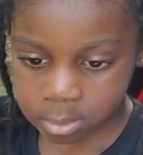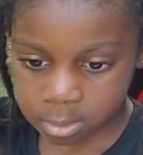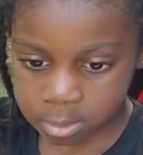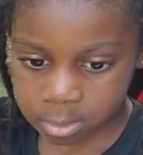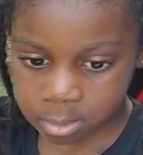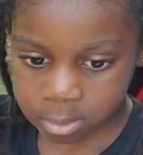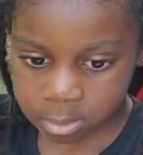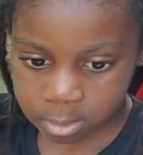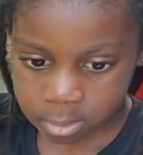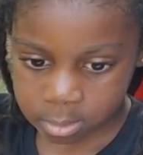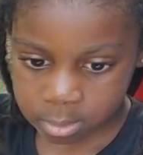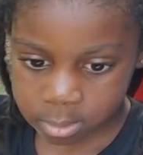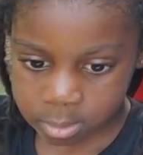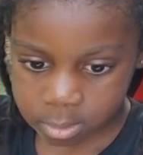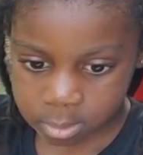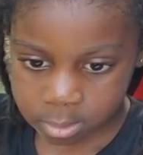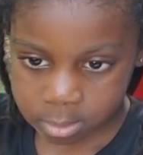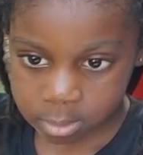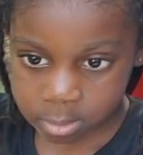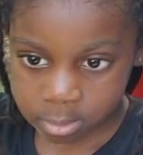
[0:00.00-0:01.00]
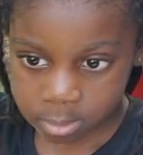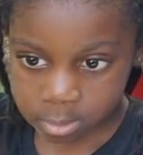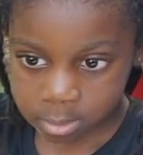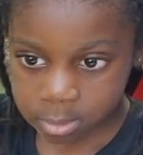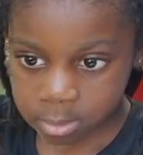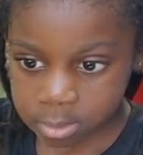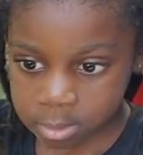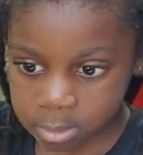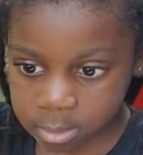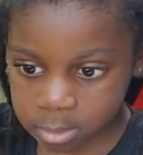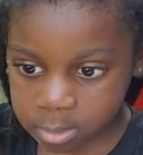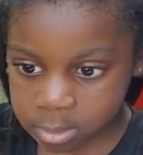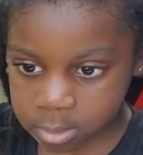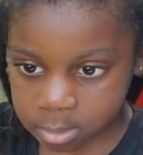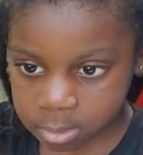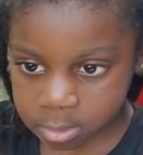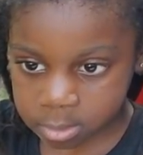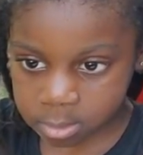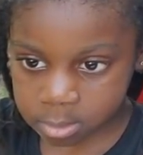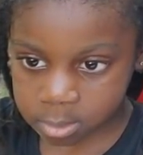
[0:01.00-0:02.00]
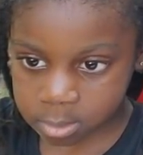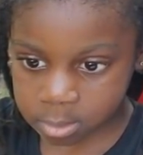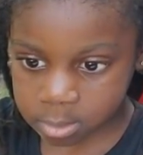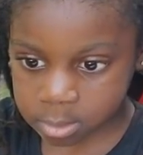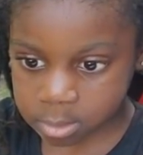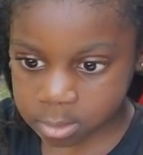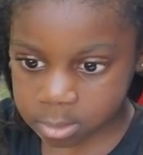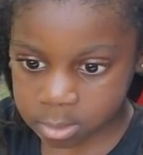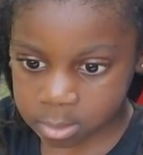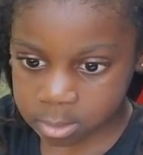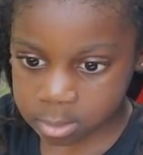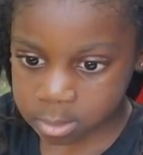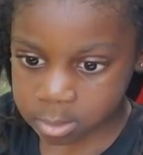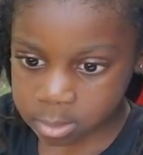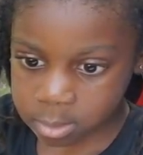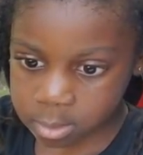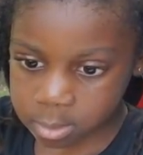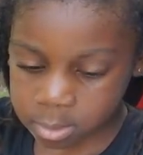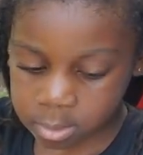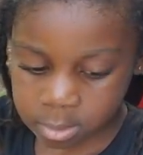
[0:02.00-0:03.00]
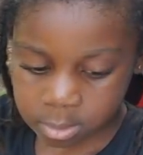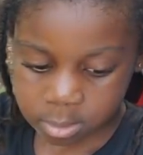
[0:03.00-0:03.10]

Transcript: (silent)